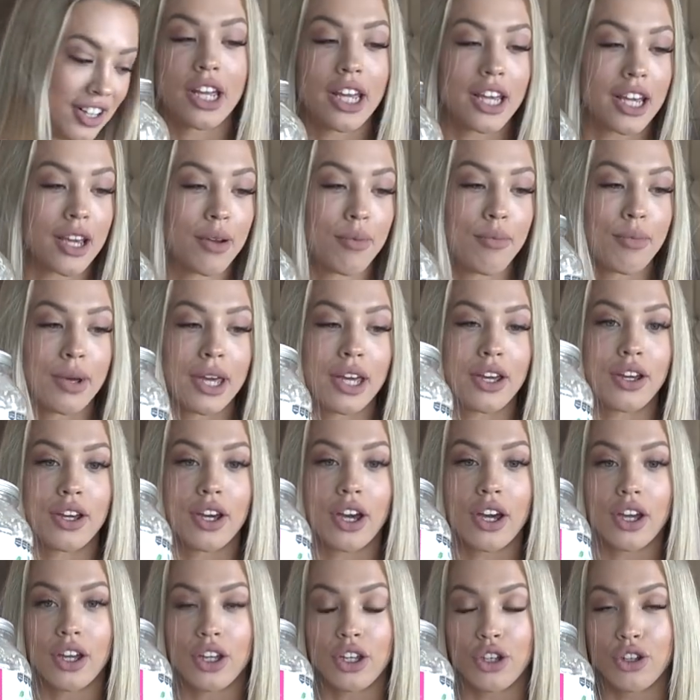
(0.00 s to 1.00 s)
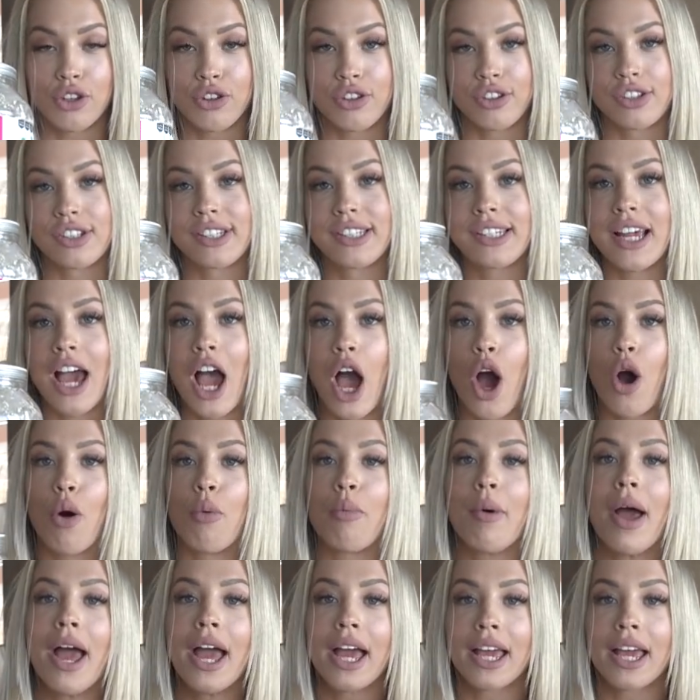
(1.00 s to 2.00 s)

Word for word: It can be used to help